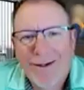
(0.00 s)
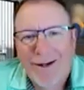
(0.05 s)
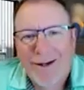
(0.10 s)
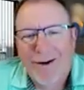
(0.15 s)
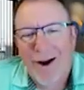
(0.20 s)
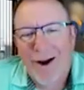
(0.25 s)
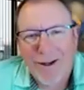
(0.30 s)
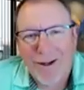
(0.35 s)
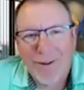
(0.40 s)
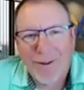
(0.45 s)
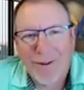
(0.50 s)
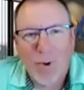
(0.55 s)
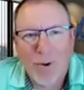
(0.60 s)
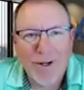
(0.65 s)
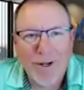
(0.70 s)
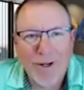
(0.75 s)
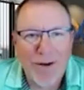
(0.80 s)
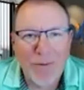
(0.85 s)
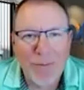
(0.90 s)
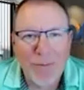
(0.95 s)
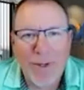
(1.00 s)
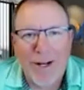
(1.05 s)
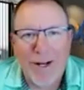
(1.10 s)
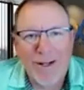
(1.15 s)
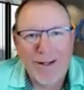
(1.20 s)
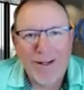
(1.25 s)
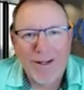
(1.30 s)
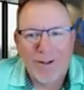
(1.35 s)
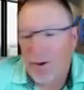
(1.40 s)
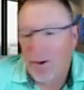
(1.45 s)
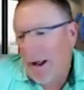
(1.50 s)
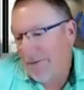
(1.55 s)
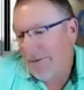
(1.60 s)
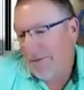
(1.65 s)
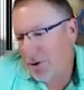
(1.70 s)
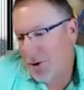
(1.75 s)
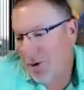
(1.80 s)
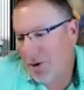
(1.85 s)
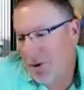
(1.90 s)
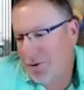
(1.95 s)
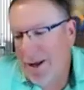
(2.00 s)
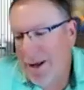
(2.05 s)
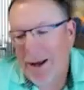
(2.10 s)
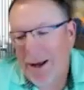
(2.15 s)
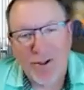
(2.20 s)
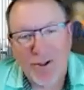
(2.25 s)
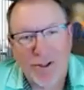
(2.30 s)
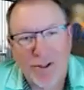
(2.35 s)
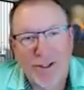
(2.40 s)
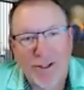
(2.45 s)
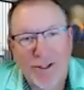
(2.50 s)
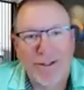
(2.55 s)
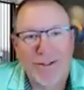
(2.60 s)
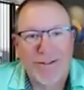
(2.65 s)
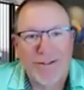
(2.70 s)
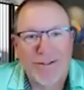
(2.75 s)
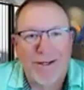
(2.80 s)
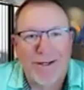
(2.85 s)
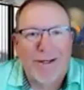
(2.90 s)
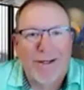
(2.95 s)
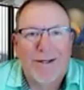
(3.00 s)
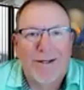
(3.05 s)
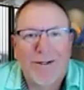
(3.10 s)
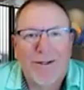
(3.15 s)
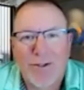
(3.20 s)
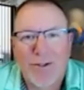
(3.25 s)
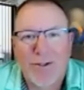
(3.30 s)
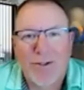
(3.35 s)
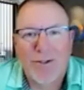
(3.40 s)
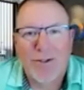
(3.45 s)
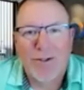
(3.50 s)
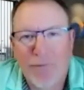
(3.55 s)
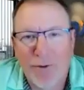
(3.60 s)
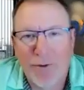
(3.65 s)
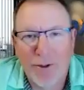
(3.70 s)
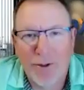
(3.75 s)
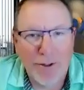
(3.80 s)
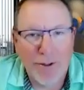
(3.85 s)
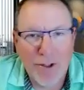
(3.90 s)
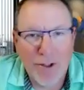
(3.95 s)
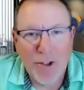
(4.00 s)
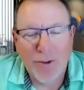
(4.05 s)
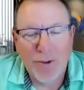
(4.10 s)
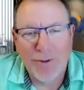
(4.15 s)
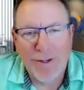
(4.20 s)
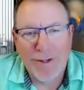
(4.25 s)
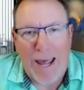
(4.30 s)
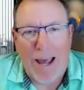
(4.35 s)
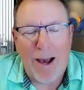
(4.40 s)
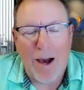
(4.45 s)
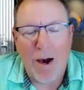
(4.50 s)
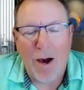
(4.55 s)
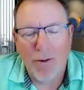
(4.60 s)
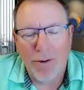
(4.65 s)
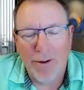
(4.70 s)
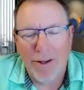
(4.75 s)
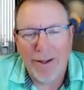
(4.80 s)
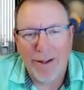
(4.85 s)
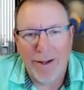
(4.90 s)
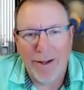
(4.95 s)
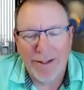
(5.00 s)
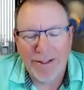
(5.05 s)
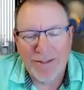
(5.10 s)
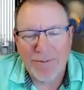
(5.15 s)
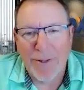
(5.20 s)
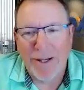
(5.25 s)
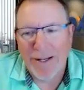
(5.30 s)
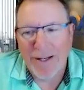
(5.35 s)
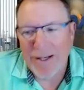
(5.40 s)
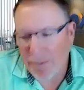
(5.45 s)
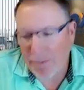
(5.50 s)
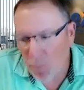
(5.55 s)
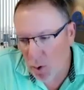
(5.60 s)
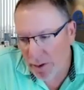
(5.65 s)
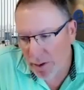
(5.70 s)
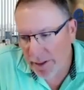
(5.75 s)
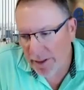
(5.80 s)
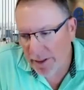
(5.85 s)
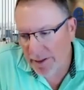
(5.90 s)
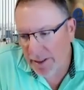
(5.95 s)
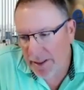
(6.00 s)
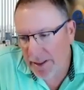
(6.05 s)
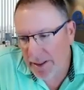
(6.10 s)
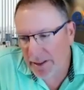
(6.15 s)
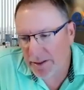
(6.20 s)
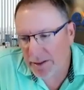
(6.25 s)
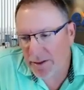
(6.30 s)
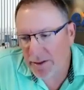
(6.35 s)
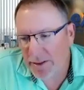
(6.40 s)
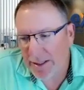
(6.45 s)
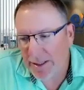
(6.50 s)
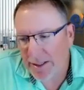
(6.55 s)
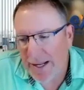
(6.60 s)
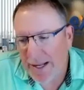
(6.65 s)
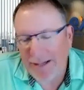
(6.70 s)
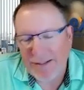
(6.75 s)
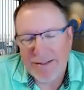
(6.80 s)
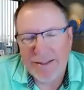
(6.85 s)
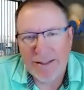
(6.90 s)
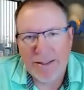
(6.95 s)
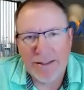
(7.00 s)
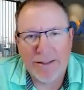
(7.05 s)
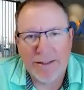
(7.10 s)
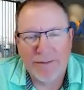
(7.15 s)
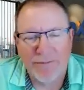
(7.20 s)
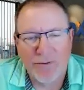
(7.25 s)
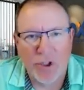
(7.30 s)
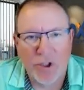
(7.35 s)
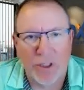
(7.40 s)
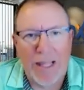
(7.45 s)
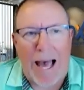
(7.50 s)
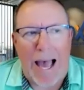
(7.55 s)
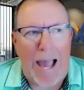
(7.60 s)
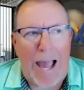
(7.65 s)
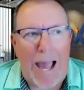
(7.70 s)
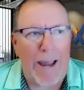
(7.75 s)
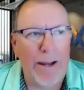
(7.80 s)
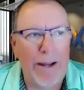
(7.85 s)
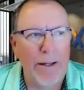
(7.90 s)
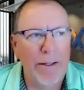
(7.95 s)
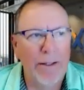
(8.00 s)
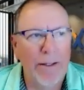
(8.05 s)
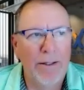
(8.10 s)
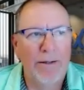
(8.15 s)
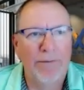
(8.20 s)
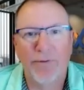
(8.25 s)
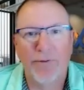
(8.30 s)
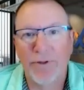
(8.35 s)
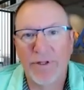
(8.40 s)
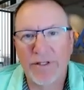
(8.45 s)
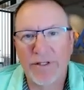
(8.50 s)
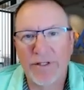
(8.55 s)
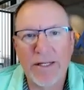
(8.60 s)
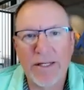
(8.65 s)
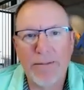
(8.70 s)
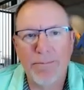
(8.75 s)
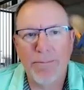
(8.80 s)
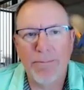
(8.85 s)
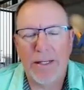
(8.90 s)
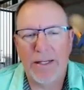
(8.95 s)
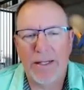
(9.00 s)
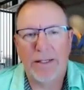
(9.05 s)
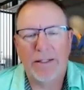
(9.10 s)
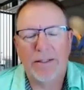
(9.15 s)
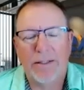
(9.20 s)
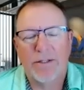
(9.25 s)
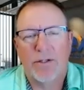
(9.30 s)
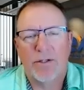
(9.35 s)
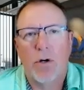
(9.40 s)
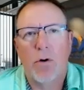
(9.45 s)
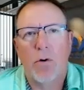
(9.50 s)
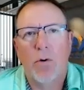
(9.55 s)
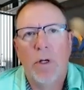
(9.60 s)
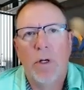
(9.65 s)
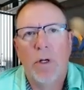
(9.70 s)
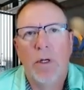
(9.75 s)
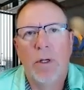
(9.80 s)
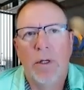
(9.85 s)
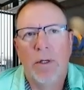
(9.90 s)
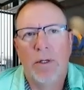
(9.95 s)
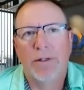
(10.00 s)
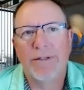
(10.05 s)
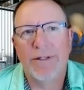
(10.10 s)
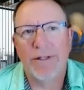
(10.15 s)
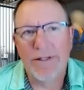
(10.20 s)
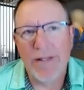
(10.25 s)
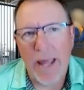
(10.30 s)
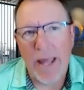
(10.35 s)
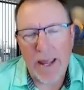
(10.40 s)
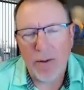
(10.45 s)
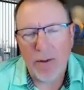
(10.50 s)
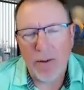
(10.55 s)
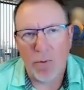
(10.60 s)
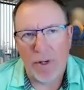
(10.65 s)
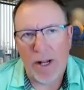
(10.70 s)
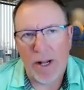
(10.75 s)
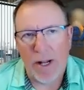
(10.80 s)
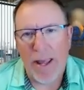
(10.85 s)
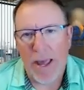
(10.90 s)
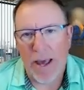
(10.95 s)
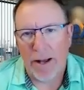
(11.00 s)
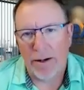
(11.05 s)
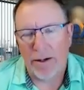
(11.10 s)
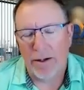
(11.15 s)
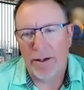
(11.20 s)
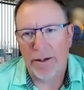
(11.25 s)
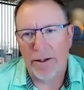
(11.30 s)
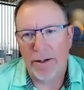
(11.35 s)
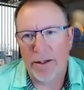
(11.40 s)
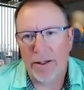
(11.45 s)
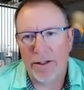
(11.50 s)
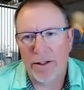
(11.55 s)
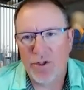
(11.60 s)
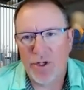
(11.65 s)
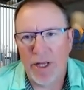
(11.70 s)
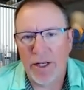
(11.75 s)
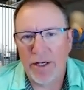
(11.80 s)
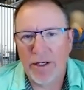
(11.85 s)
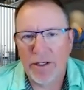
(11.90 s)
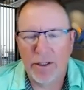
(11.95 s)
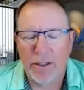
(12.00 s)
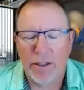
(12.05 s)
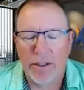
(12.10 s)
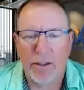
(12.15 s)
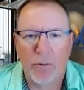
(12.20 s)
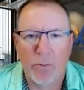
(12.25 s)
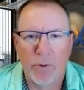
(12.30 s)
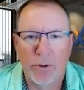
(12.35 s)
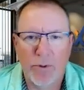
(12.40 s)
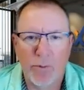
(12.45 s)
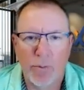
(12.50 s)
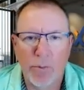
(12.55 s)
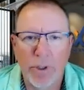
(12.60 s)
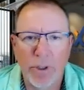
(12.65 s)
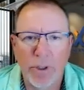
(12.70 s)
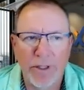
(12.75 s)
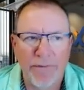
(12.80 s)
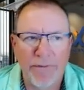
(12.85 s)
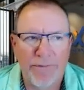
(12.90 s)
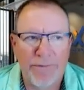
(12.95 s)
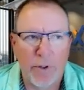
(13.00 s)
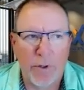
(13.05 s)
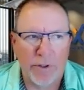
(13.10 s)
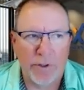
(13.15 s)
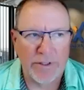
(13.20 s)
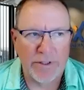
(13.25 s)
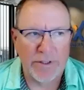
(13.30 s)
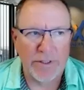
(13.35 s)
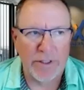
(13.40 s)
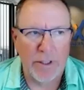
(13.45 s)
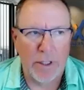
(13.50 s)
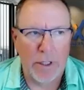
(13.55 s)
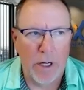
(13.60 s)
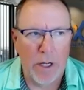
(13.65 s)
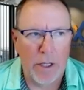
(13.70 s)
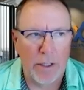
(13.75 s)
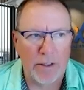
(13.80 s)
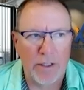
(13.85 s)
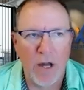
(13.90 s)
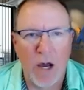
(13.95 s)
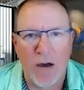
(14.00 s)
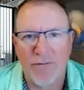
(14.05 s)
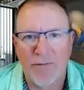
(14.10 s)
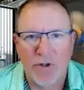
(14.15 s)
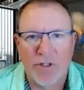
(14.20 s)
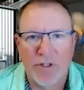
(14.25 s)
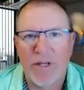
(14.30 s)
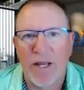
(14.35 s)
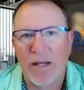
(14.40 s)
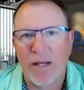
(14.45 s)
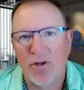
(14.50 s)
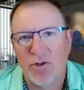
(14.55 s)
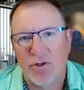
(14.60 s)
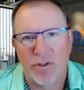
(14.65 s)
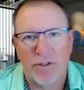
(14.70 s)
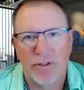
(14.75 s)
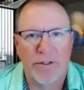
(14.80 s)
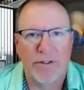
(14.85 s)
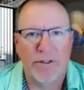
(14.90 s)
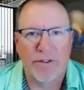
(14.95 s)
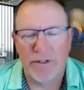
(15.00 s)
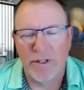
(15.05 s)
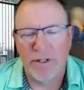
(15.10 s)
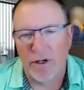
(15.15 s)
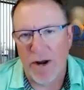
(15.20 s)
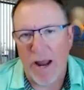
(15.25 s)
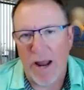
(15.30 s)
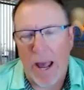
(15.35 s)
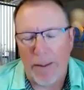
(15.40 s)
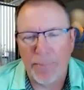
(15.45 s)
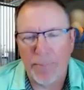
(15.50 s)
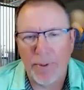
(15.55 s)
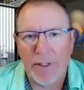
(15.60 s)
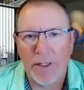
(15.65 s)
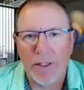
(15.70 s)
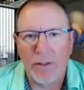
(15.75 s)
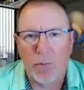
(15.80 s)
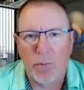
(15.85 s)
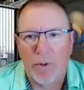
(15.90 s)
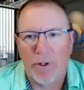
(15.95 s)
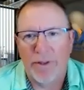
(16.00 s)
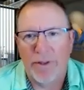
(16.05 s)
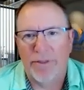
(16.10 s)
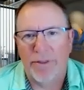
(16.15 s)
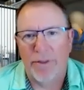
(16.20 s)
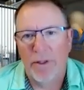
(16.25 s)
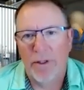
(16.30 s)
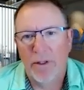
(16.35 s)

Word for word: All right. Good morning, everybody. Good afternoon, actually. It's over noon now, and it's Monday morning, the 18th of July for the team meeting. So today, what I had on agenda was really focusing on conversations that are happening with